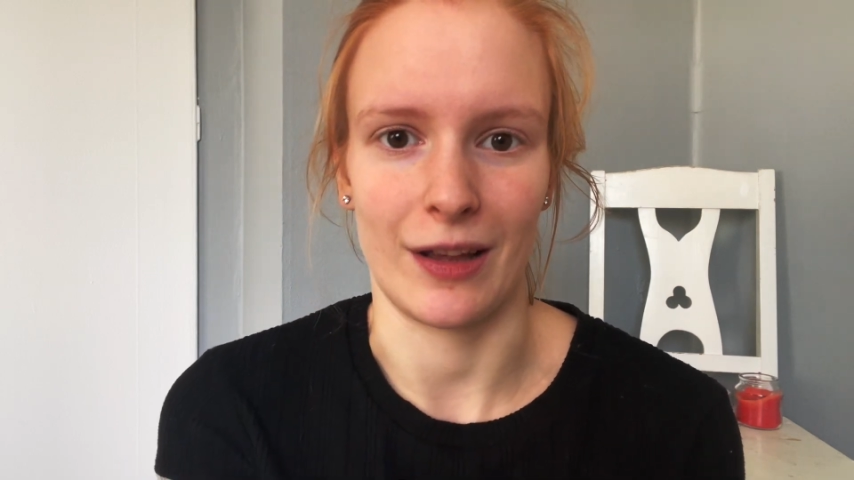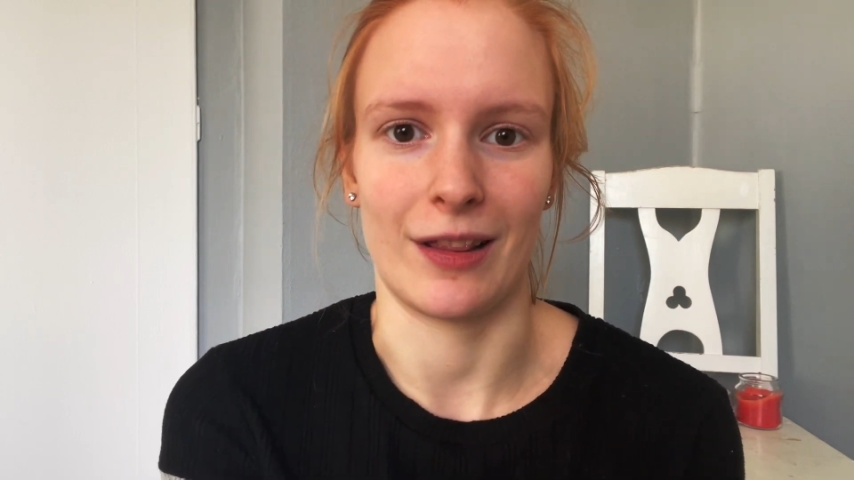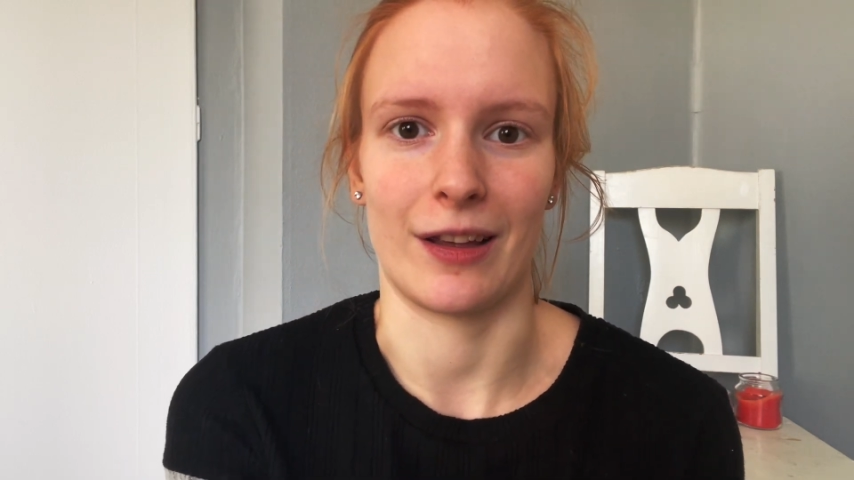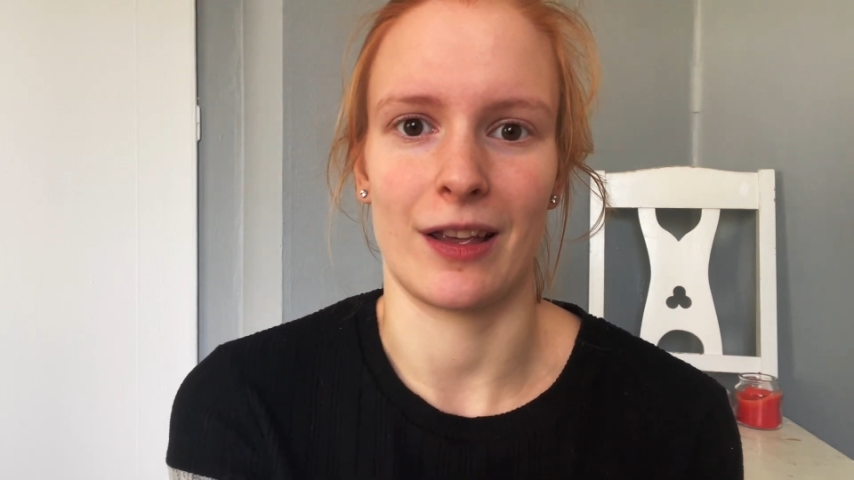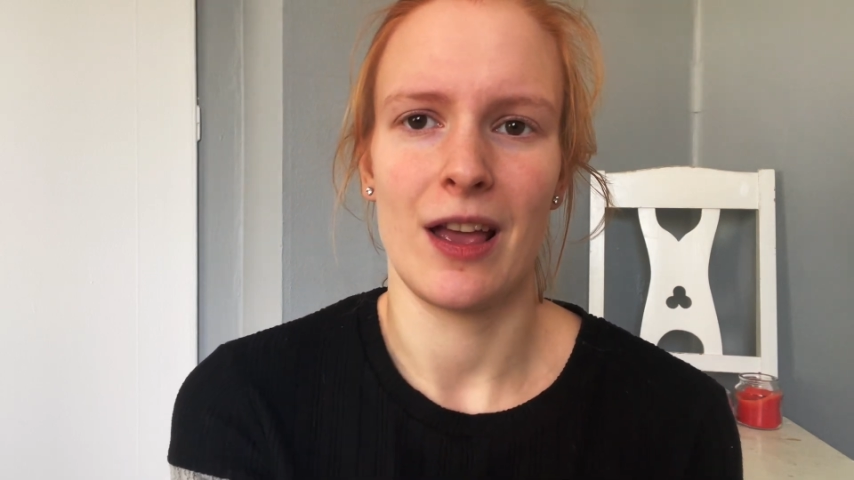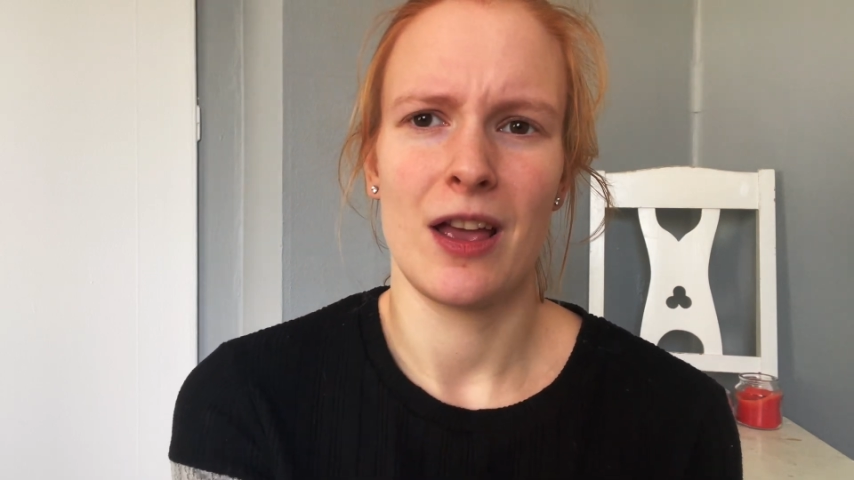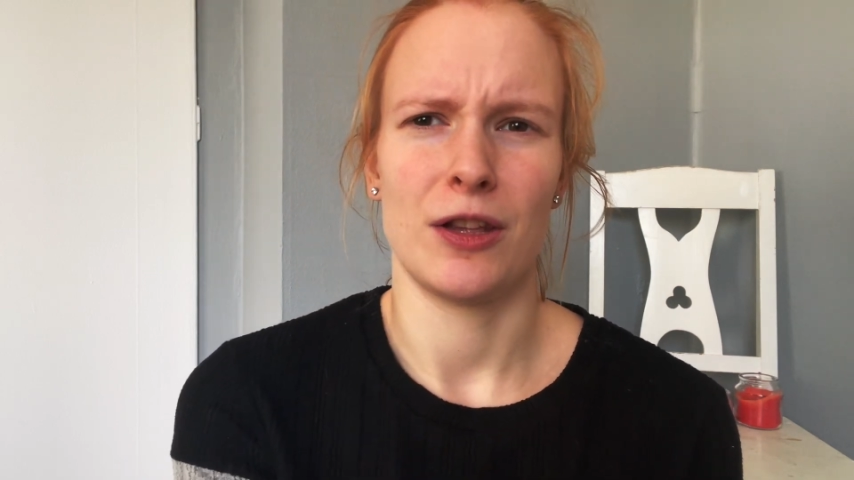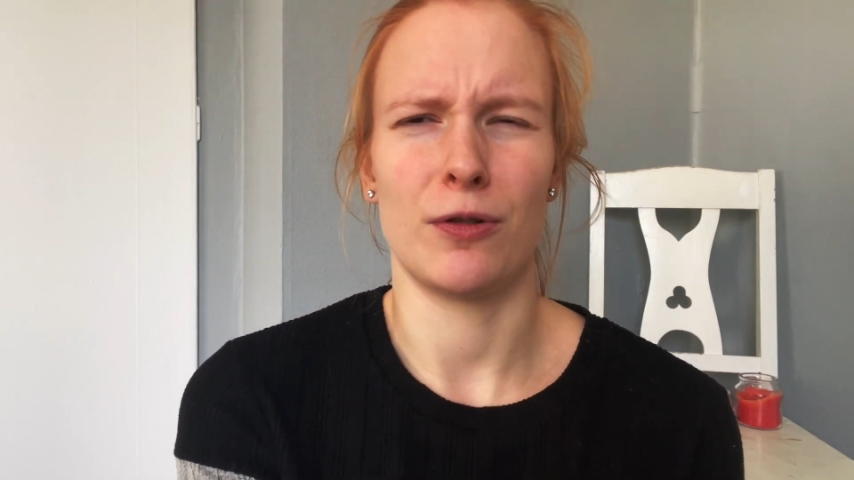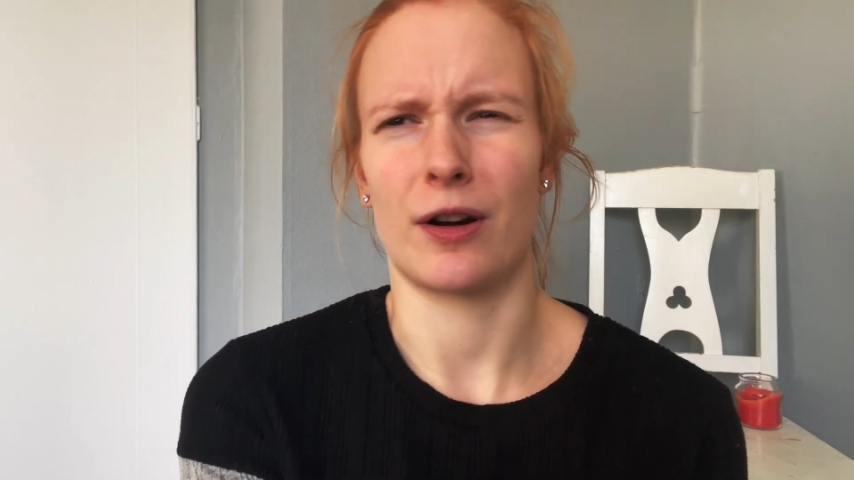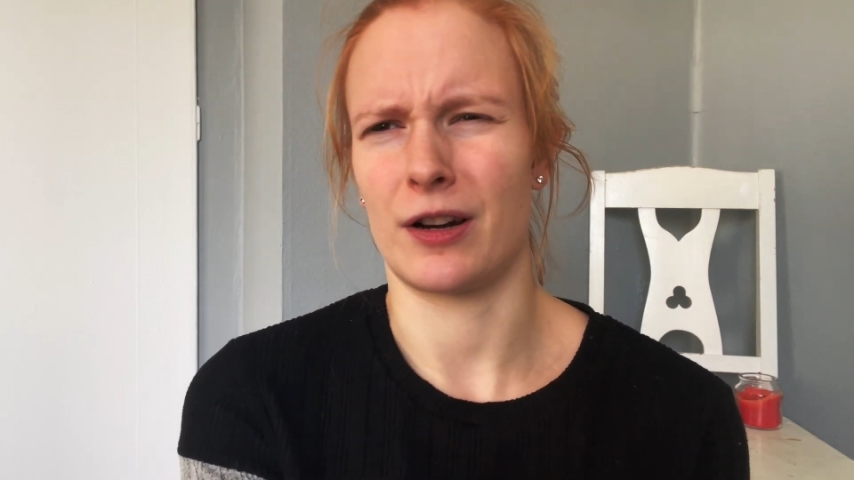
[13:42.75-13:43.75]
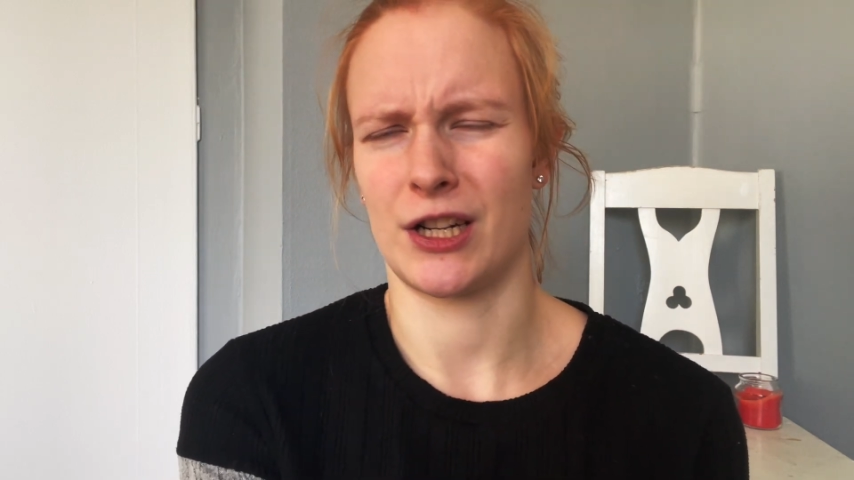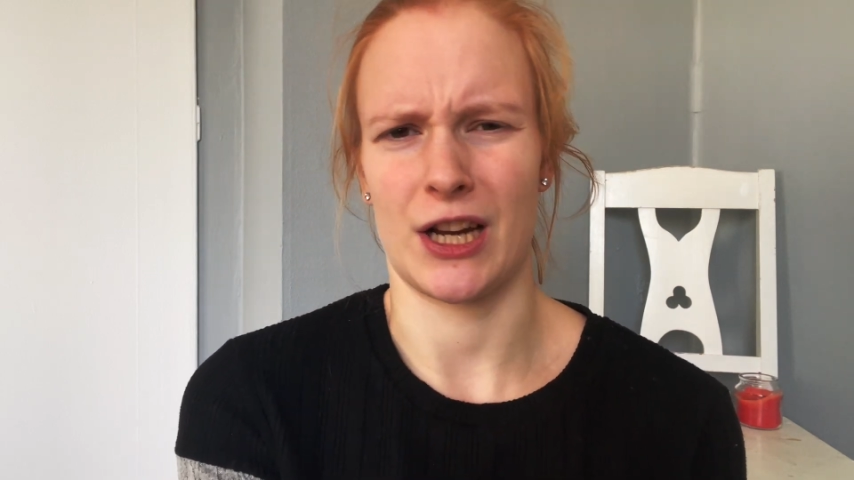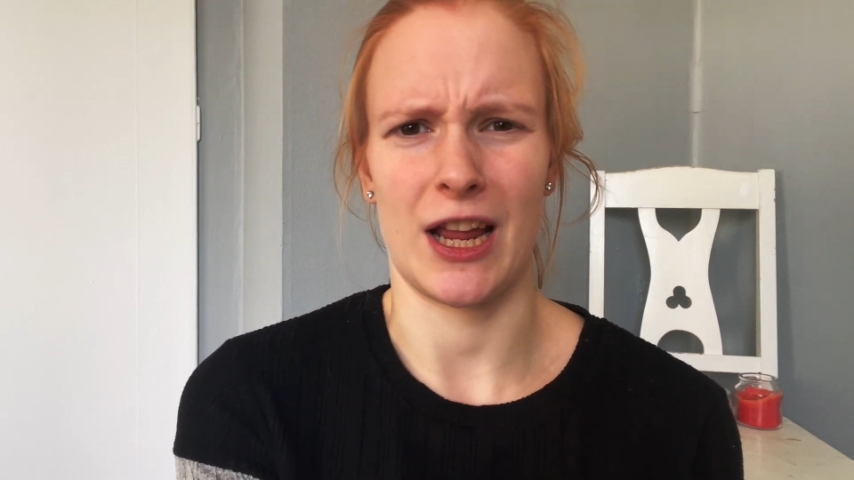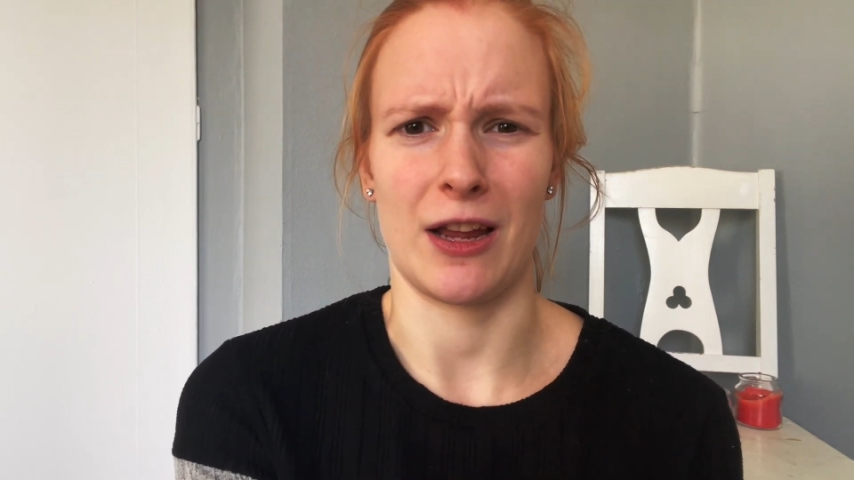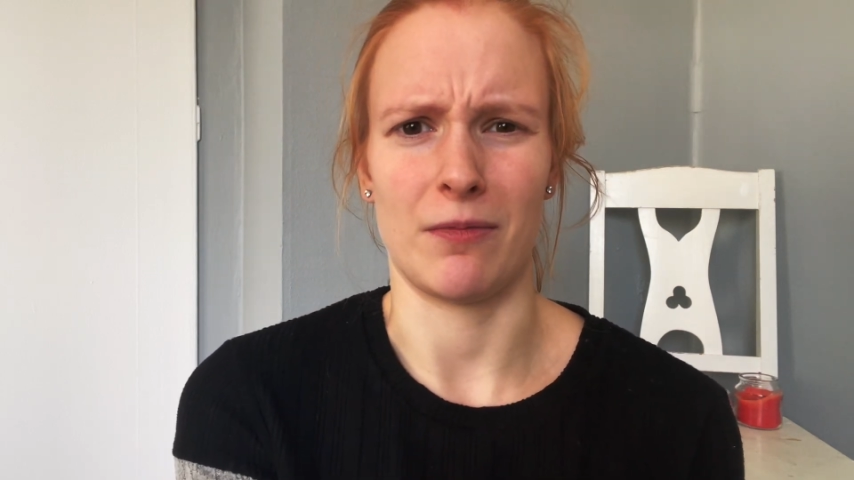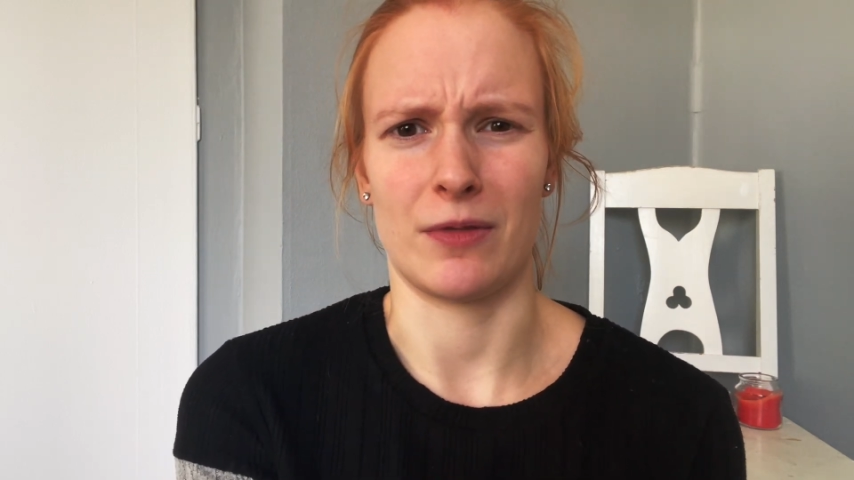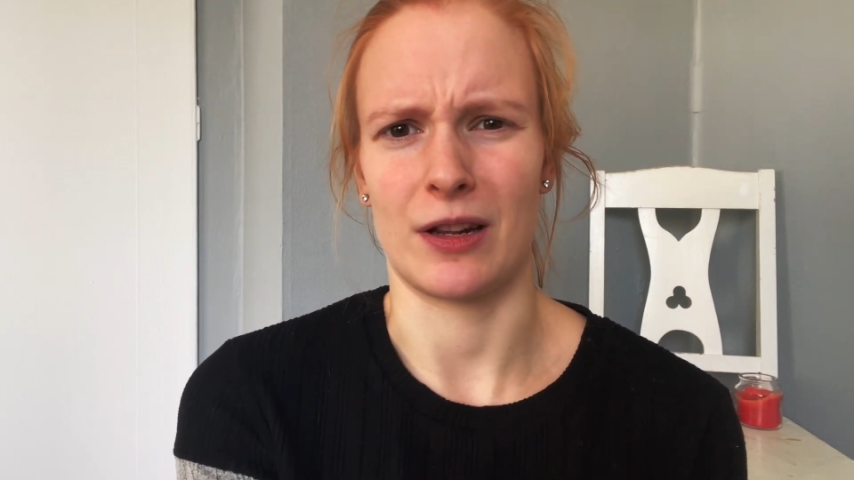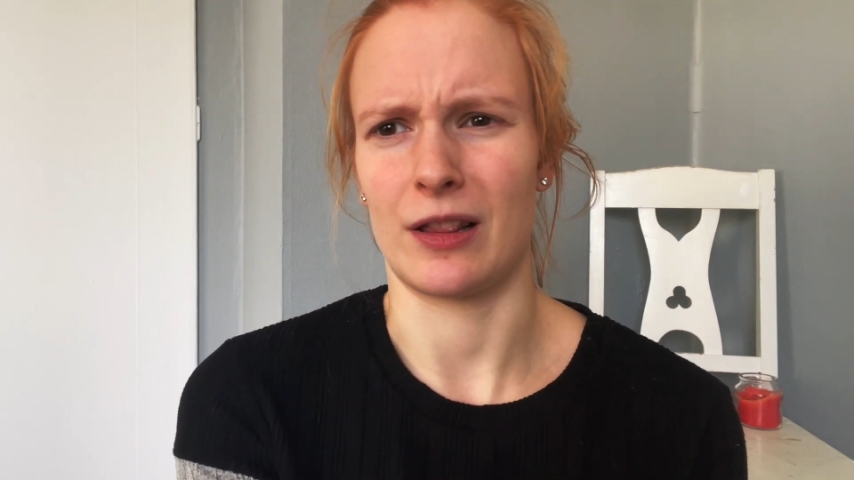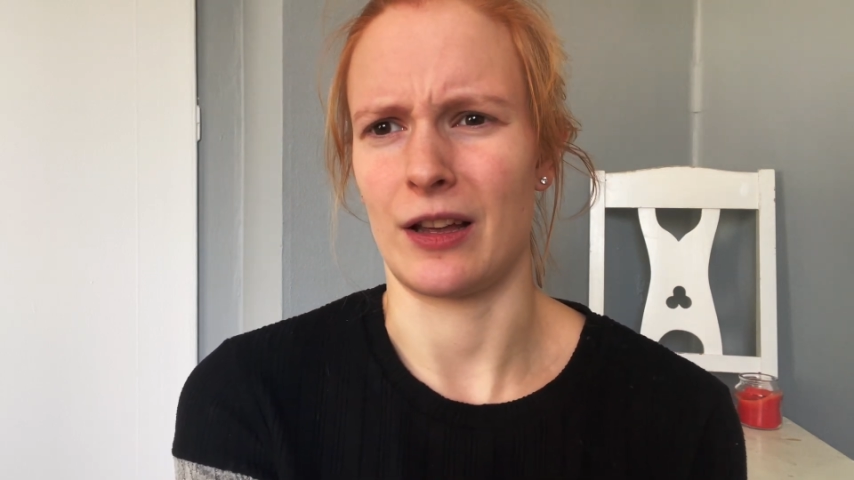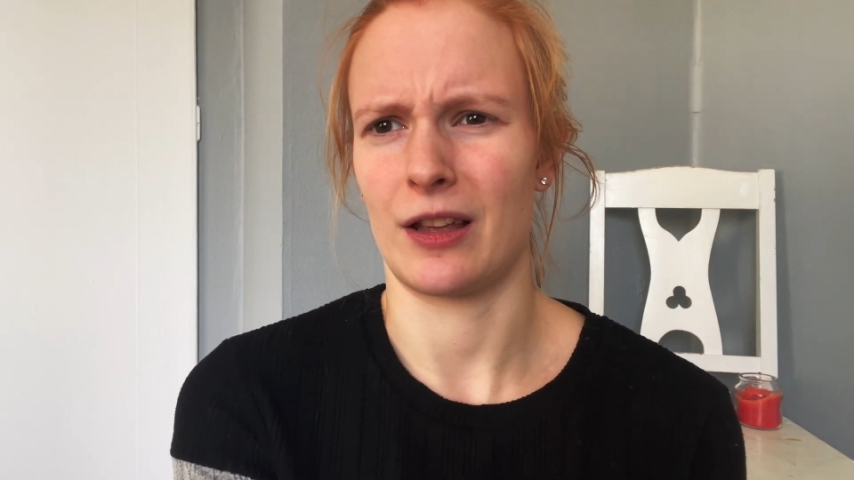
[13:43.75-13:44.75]
and like you're ashamed,
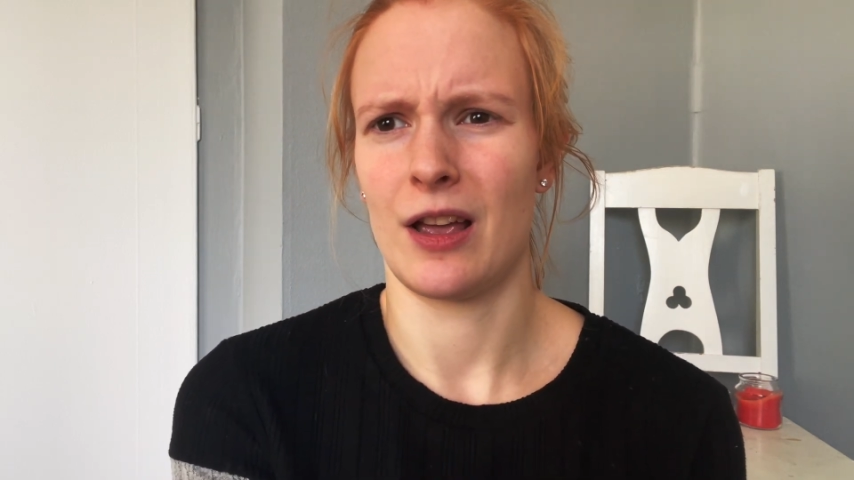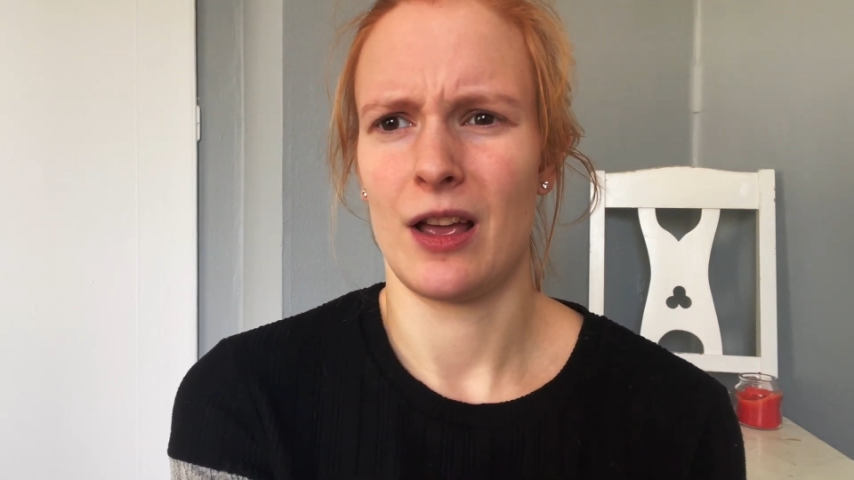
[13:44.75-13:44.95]
and like,